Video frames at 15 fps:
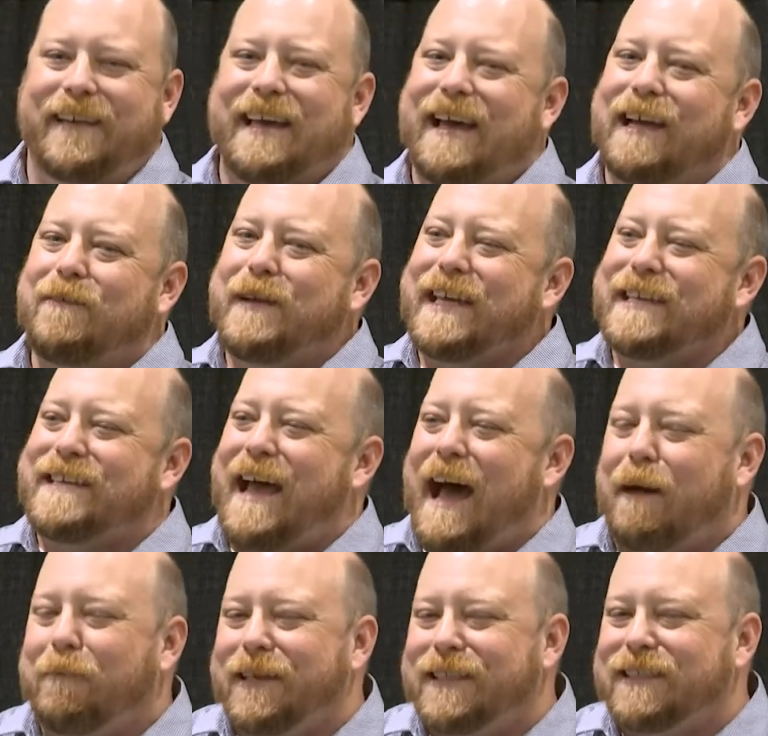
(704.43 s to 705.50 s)
yeah, can we get
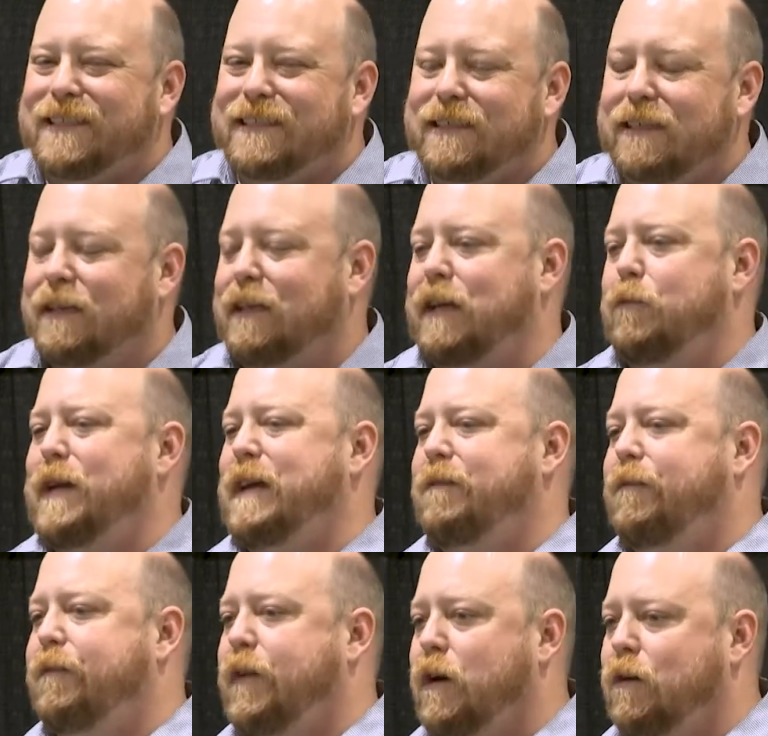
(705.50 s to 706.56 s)
tablets? Can we get
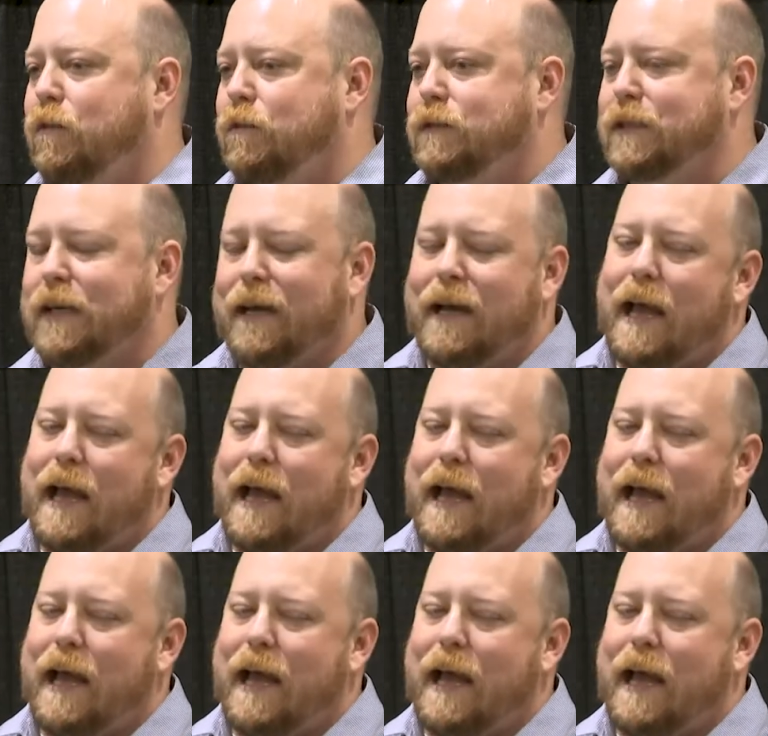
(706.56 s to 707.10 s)
phones?